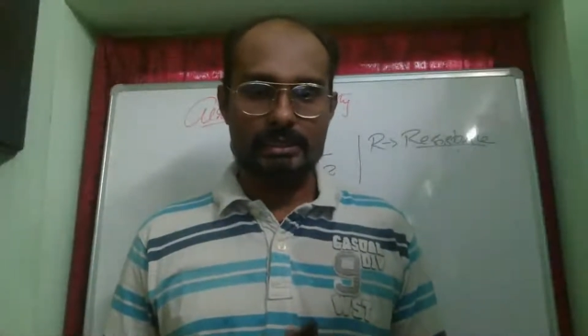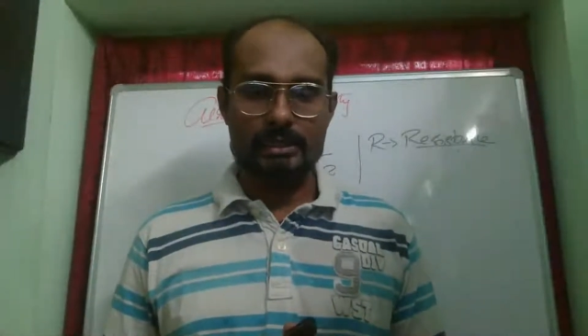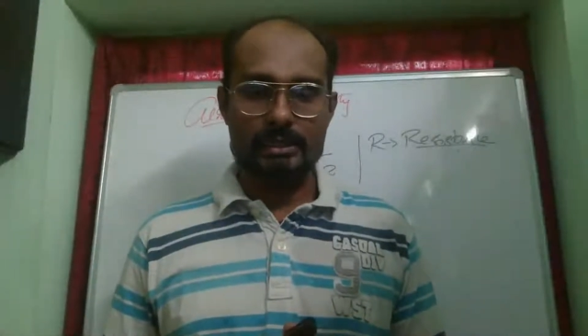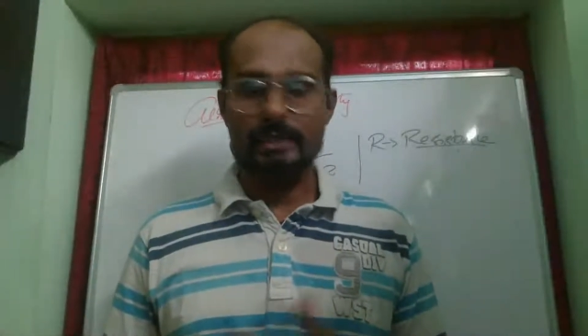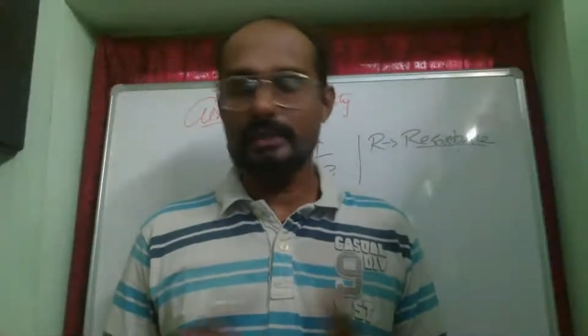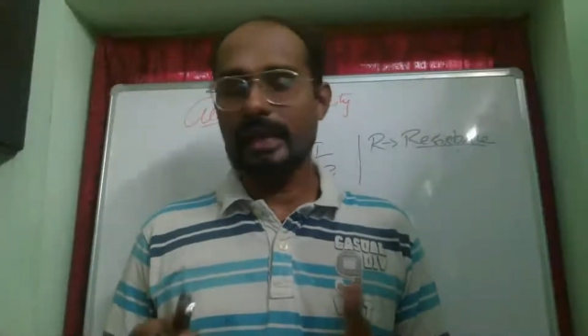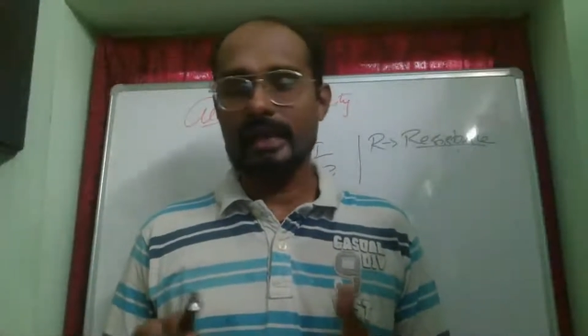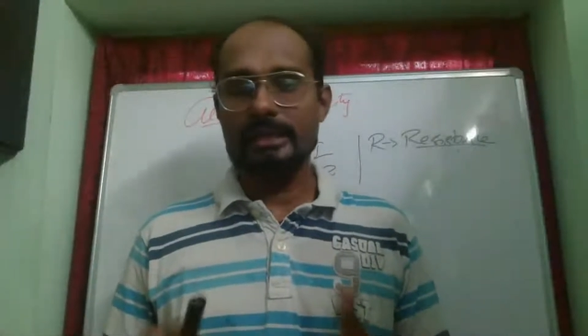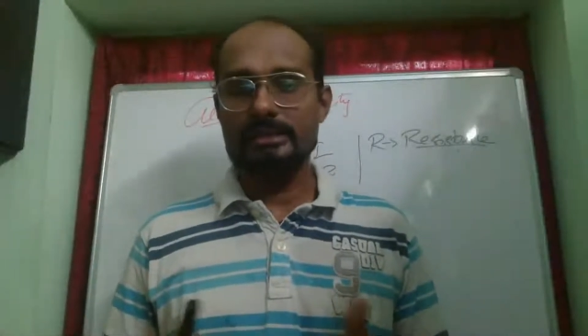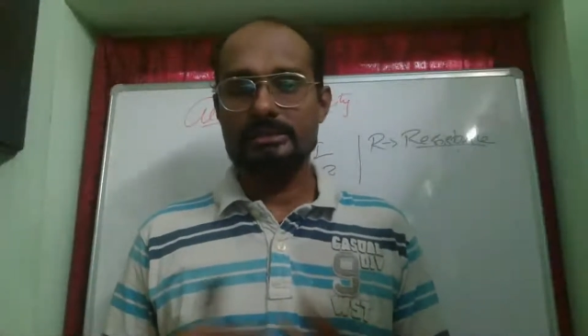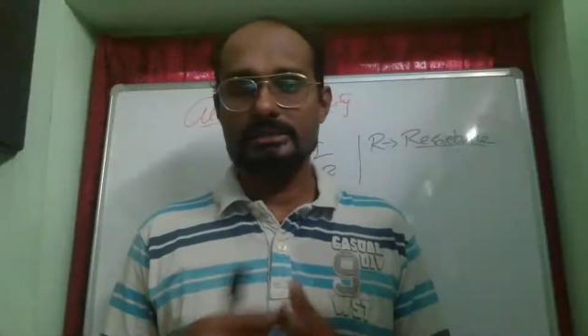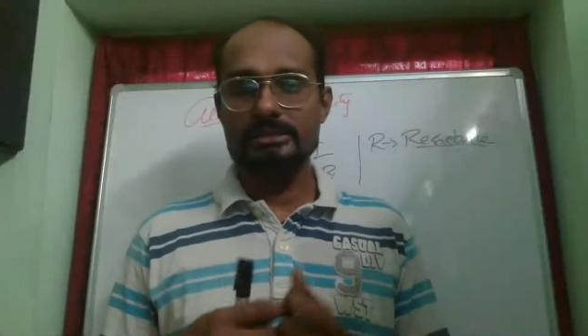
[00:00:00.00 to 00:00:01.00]
glass
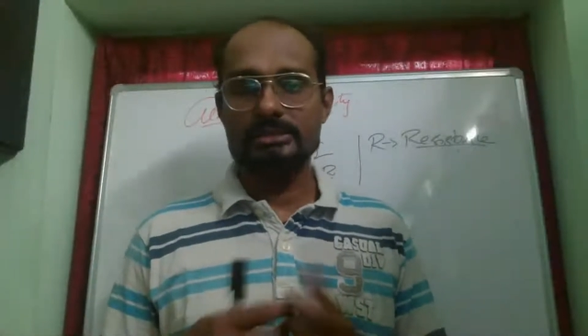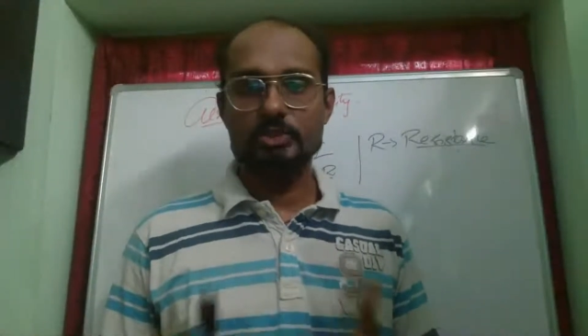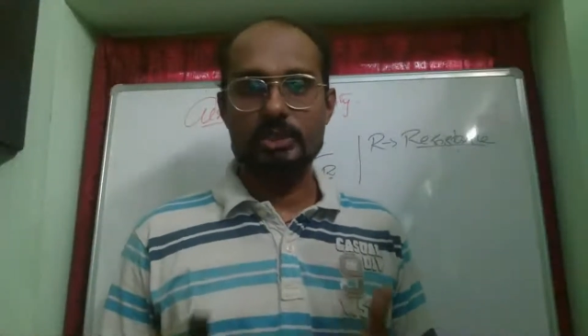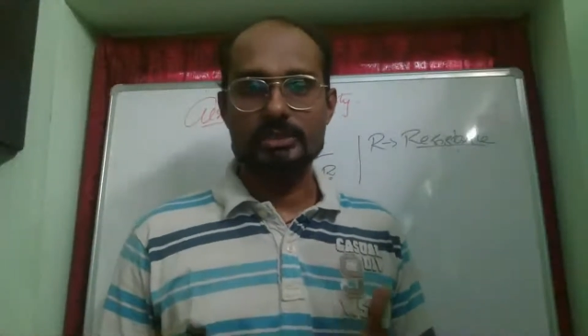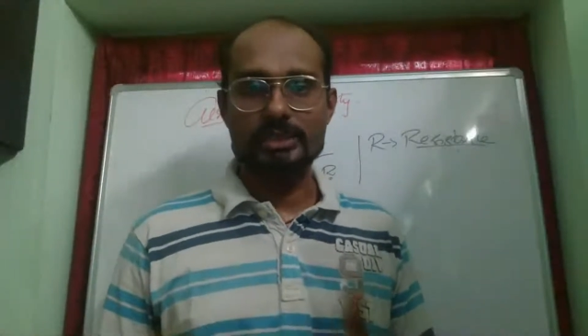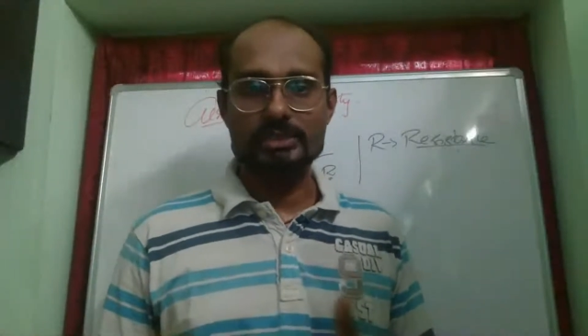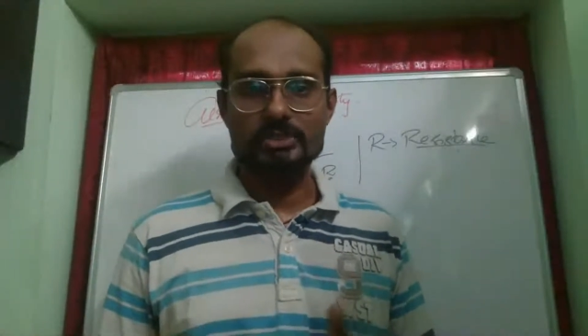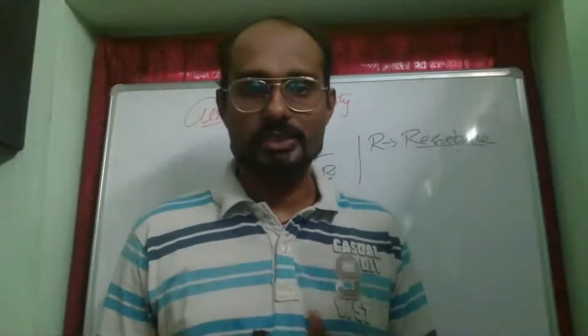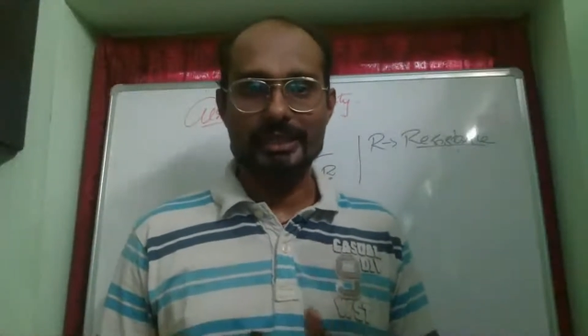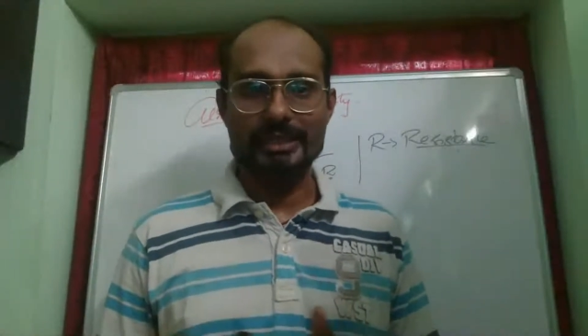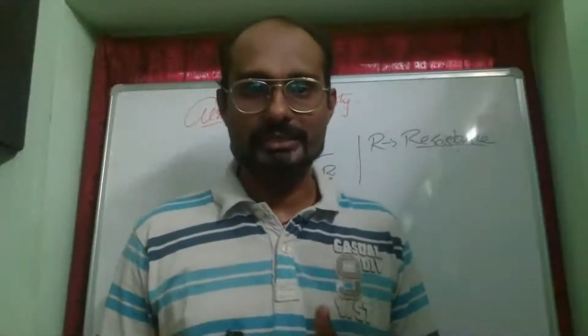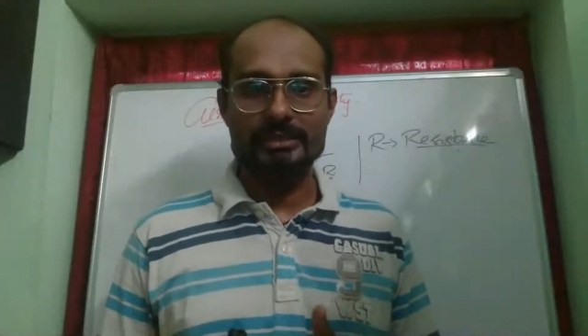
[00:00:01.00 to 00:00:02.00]
is total
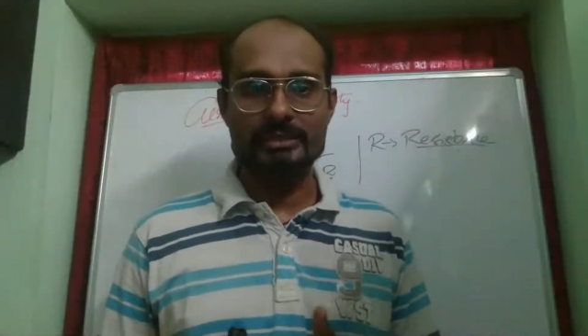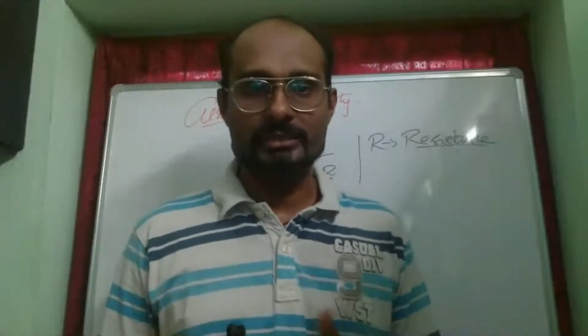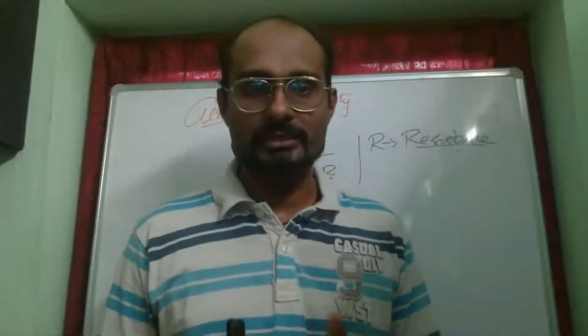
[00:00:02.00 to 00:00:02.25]
insulator,